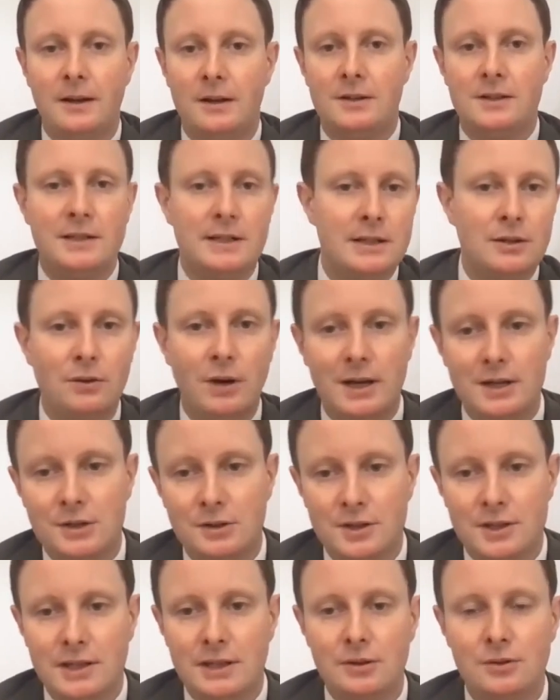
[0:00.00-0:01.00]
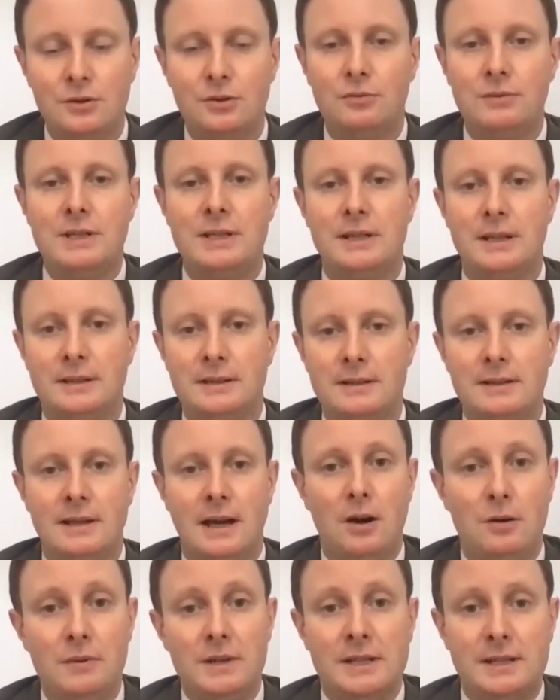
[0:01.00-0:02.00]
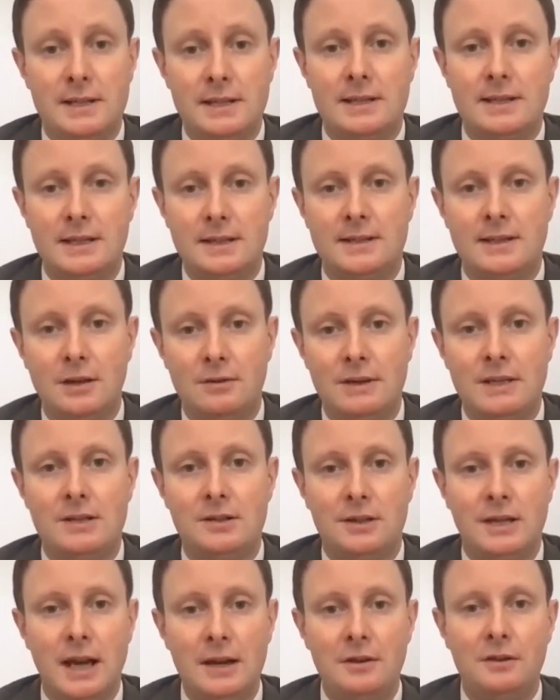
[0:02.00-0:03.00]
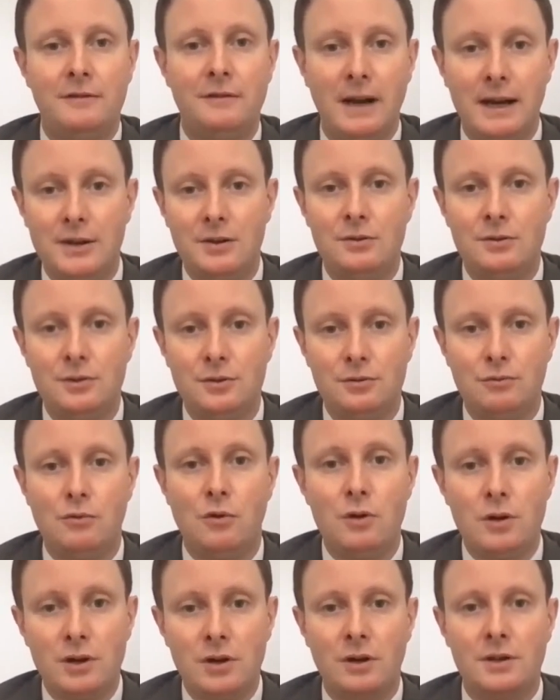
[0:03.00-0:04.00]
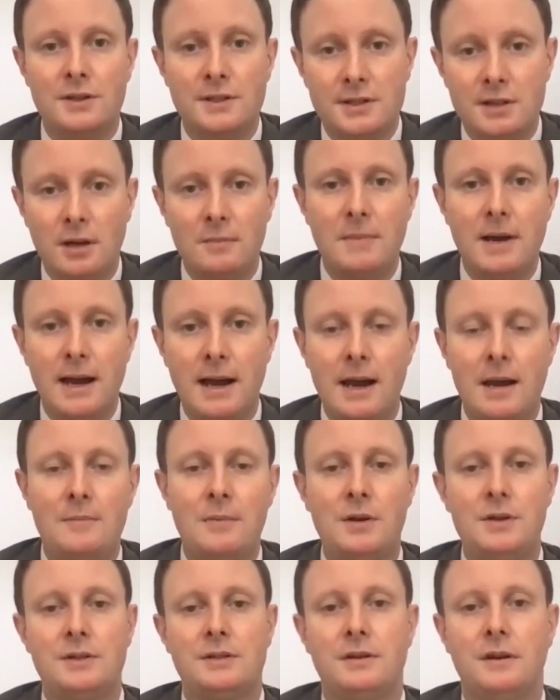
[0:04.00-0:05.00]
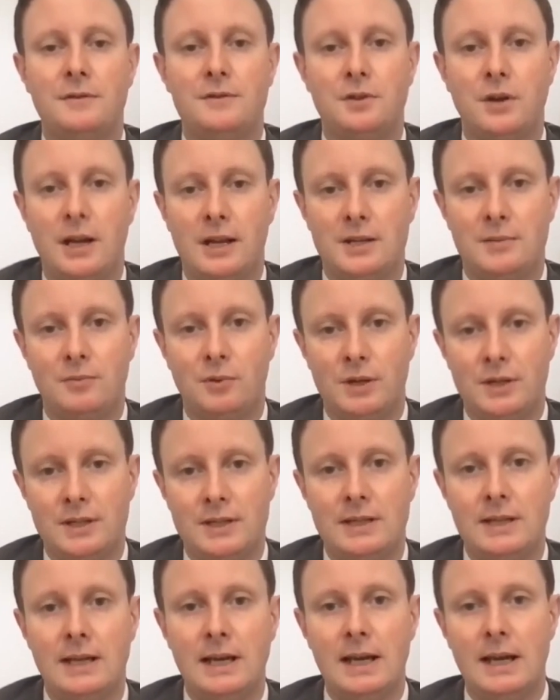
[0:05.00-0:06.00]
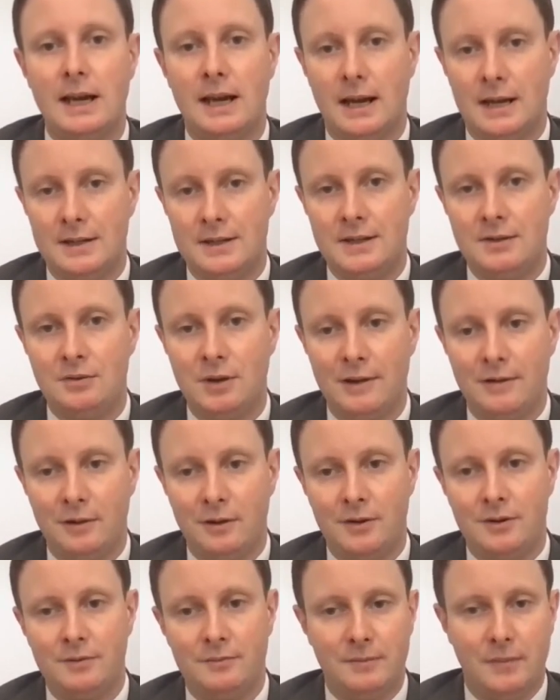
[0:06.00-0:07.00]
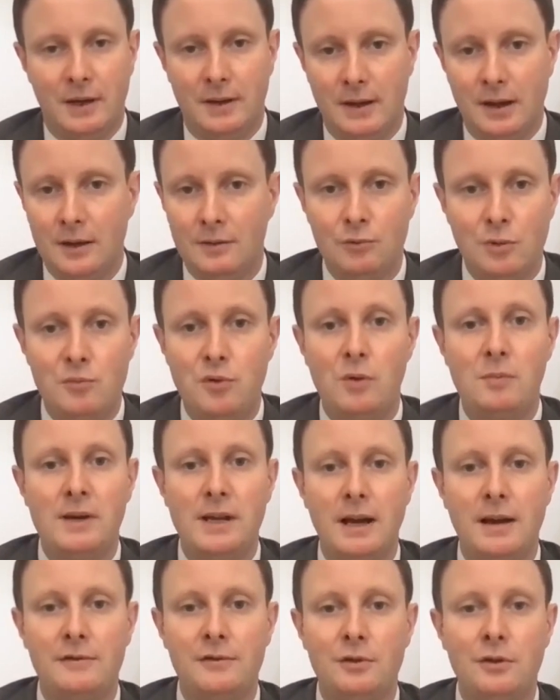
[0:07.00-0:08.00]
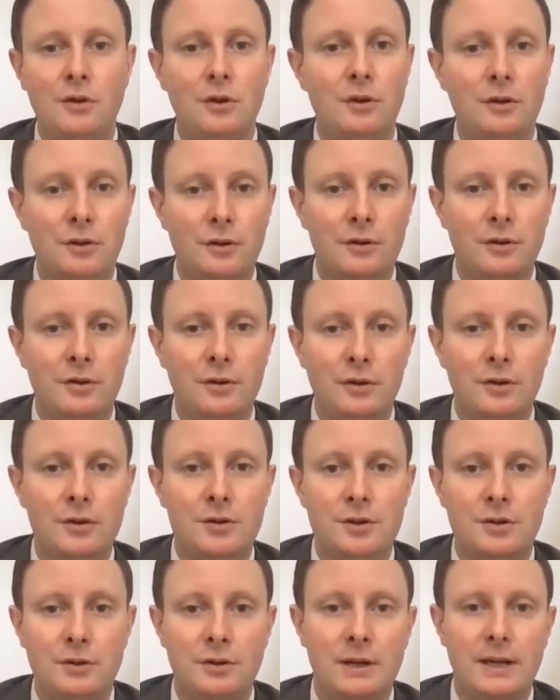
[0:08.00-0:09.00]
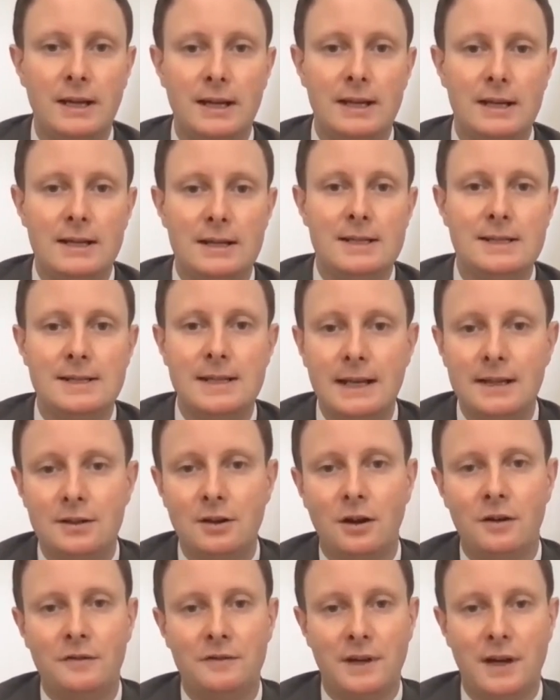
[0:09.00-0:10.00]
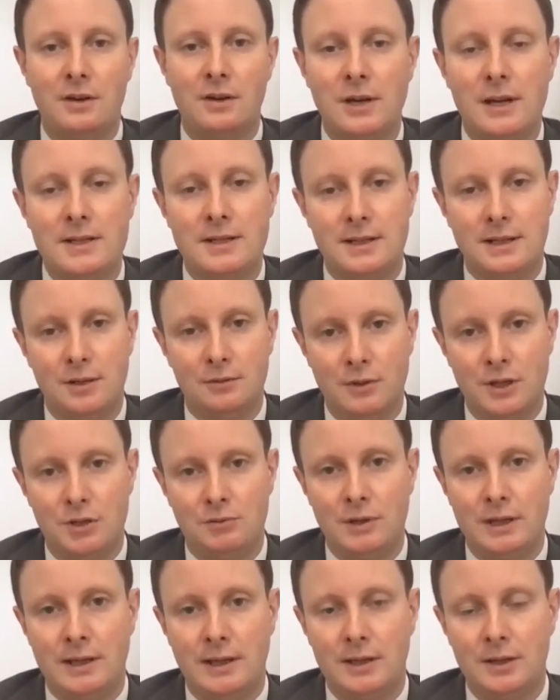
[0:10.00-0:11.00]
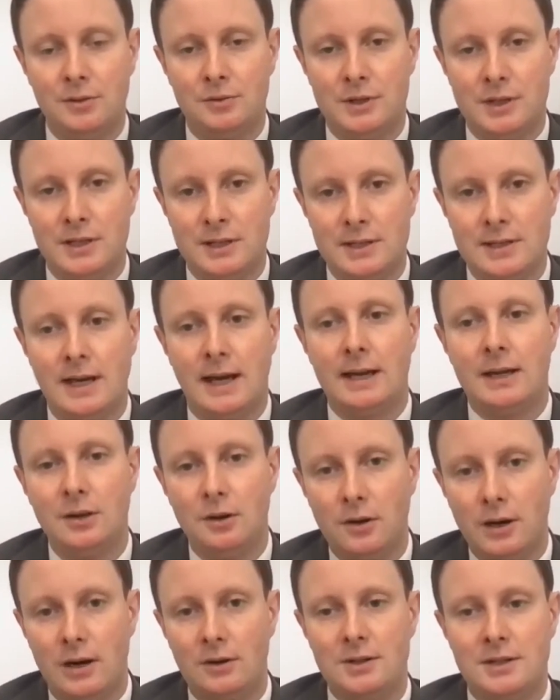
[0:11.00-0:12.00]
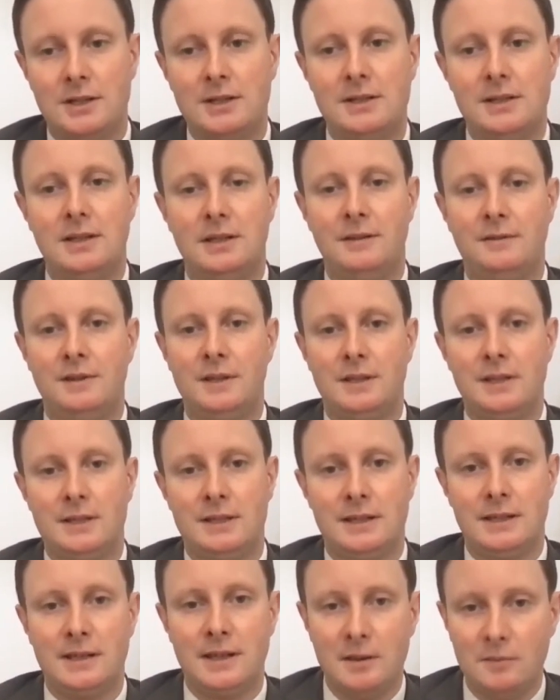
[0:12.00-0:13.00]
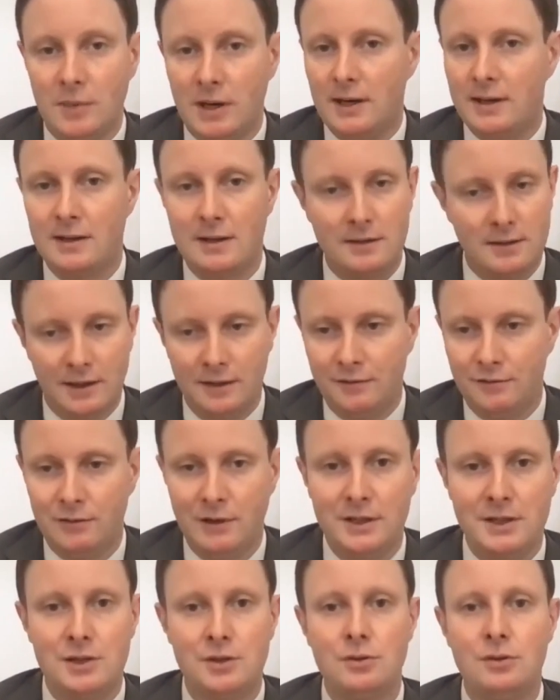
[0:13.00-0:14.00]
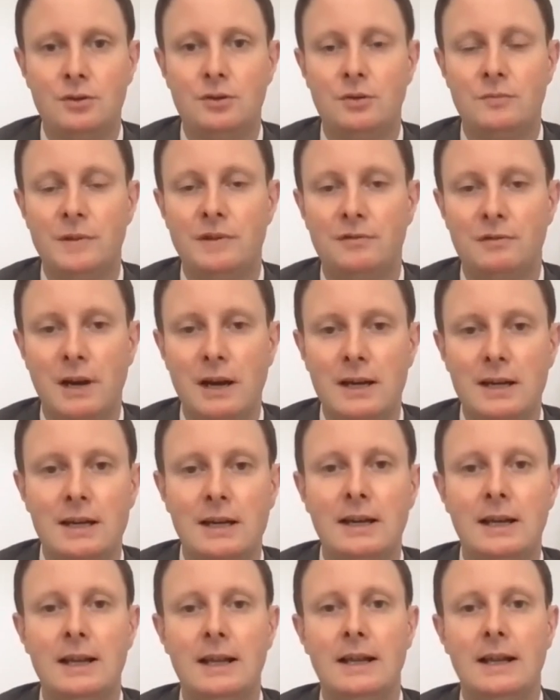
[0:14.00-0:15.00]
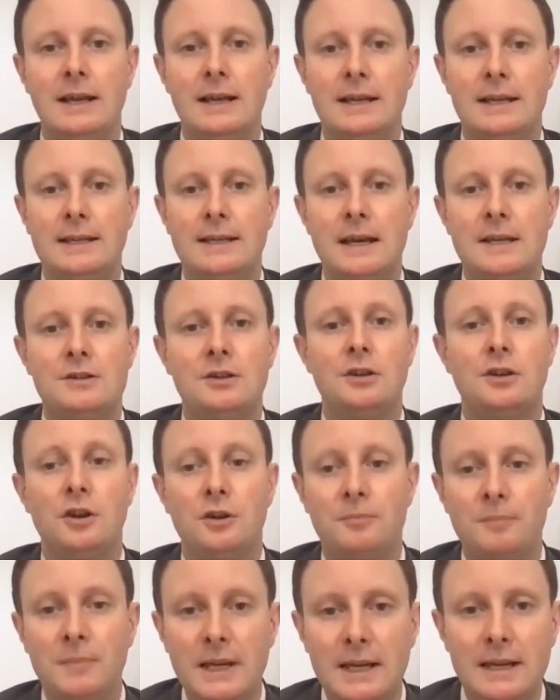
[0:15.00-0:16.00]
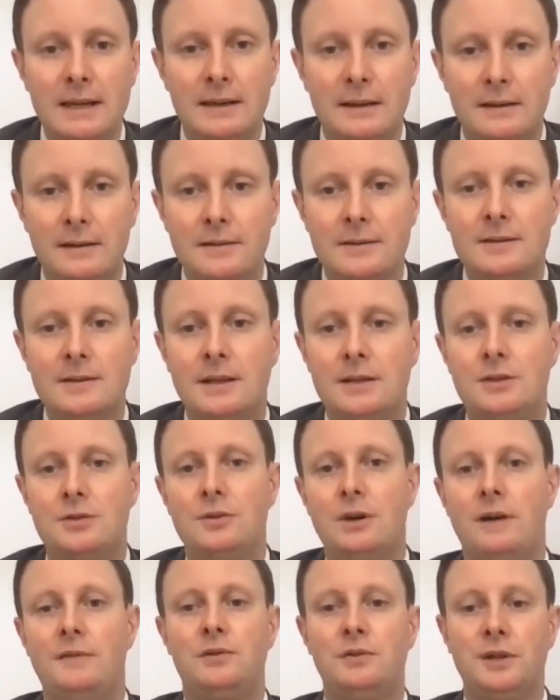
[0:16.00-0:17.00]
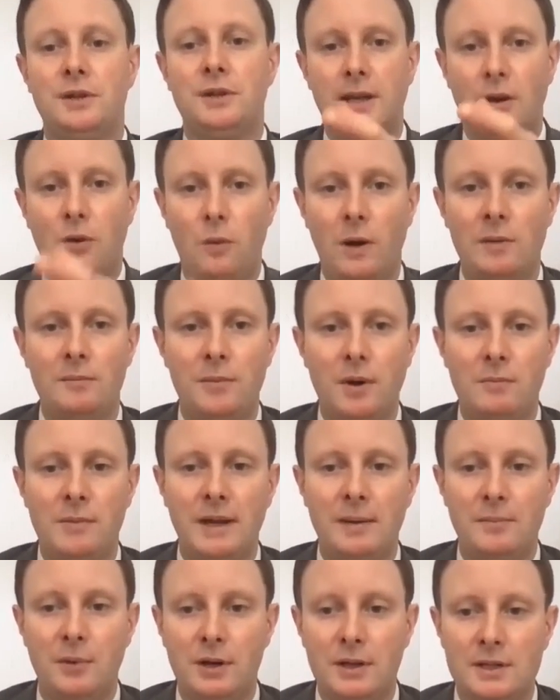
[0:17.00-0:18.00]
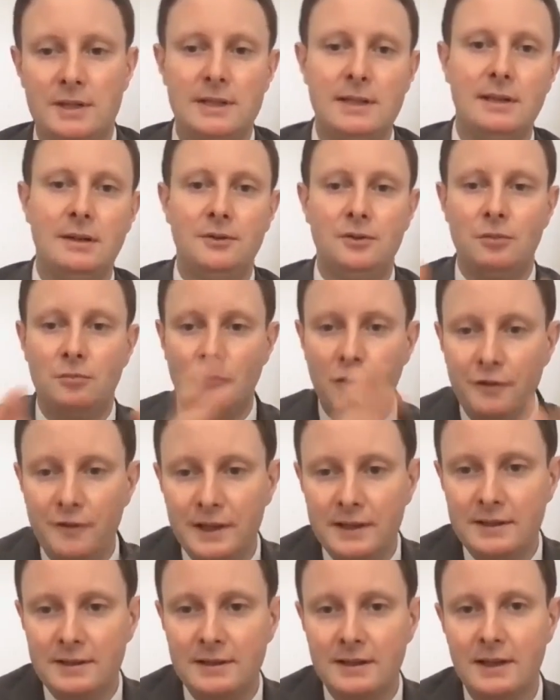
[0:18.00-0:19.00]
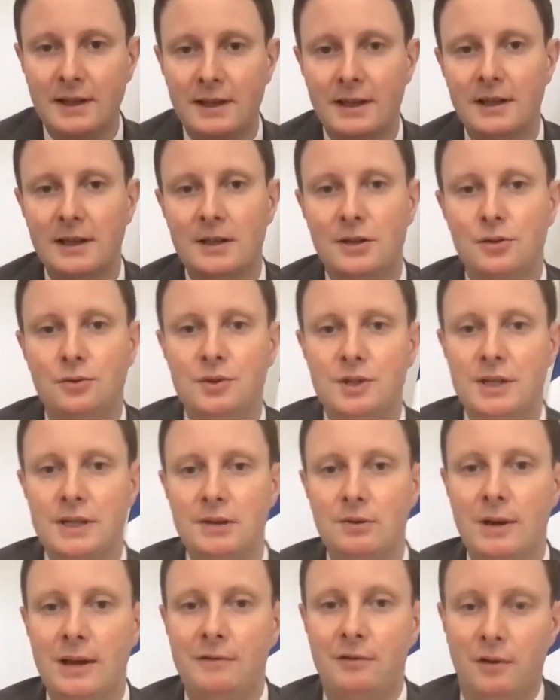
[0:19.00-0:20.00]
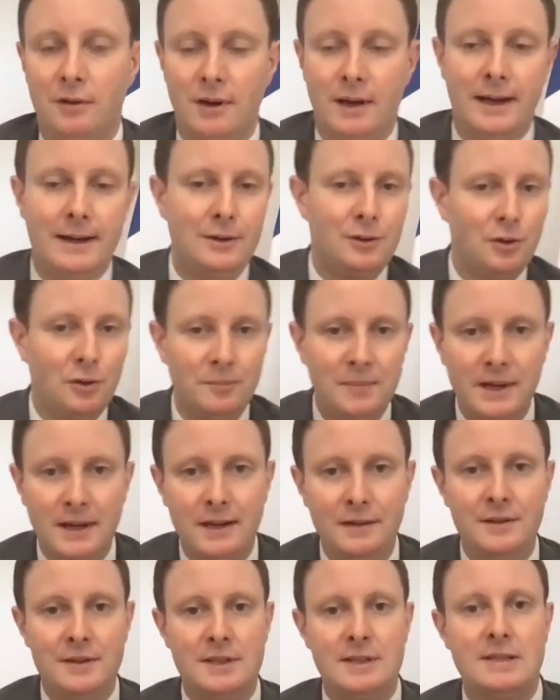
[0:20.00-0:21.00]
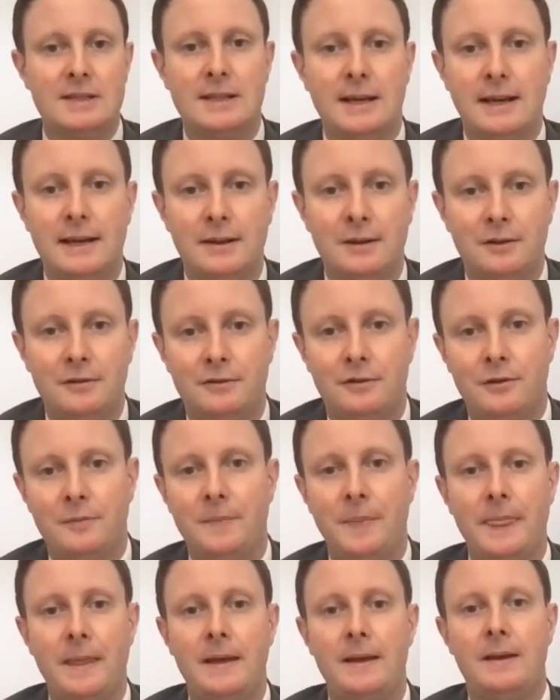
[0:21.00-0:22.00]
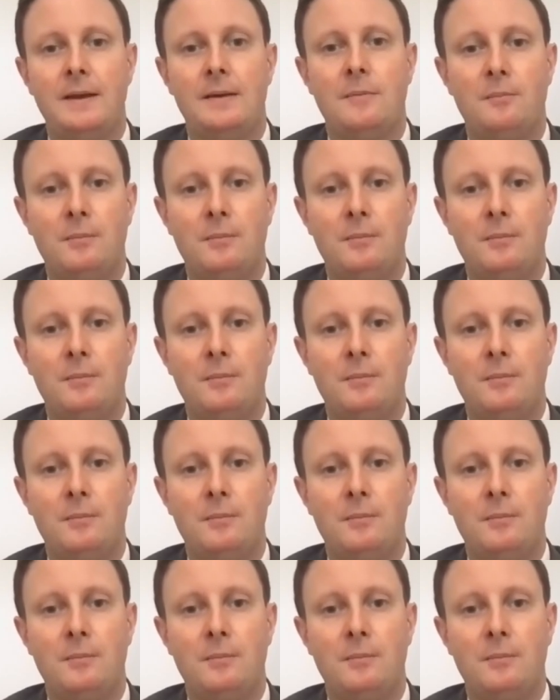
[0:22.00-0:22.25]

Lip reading: And the EU has nothing to do with that. Now we see that there is an added value to work on some elements of the health policy at the EU level. And we'll probably have another set of areas in which we can do this. I know how sensitive it is in Denmark, in France too, to be frank. It doesn't but mean that you have to take one public policy and to move it to the EU level. I don't believe in this kind of